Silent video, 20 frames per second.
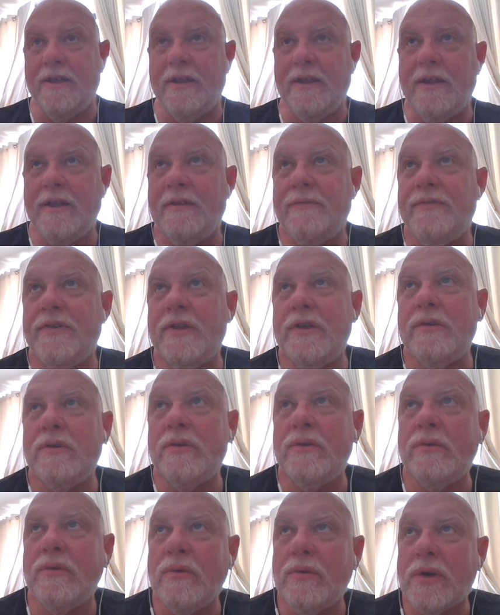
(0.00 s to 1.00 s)
If
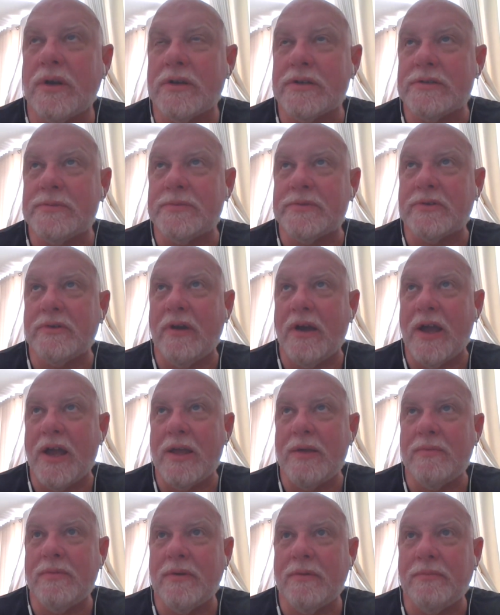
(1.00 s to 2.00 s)
you want to
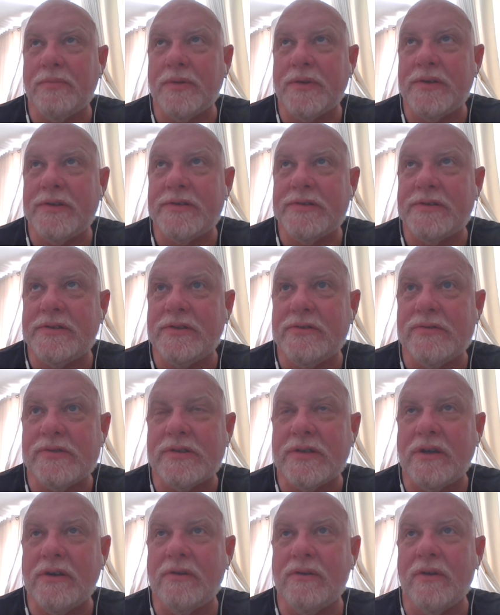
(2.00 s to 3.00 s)
subscribe, please do
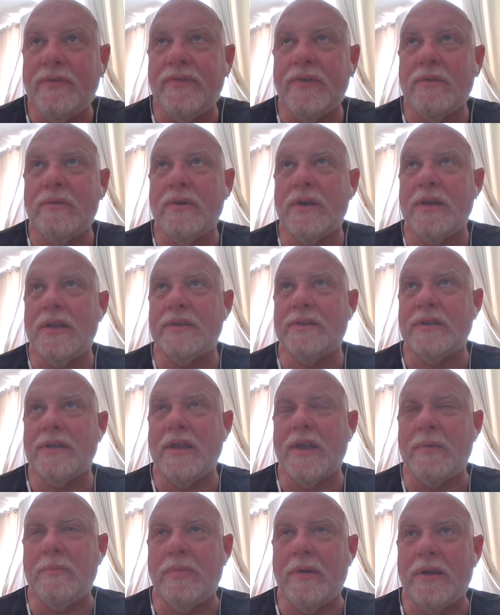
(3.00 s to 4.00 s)
so. If you want to hit the
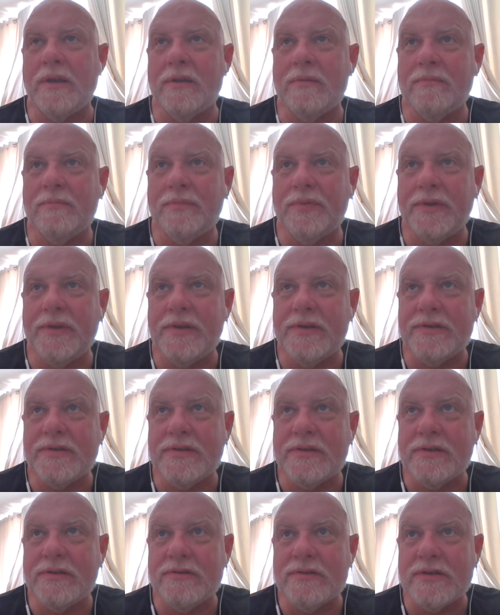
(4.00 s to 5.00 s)
like button, please
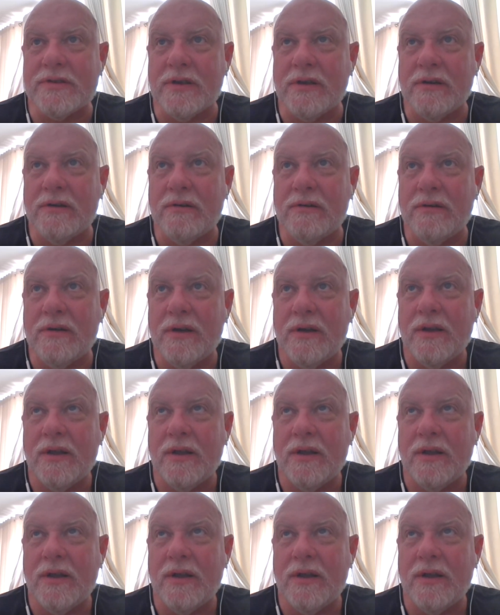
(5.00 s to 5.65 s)
do so.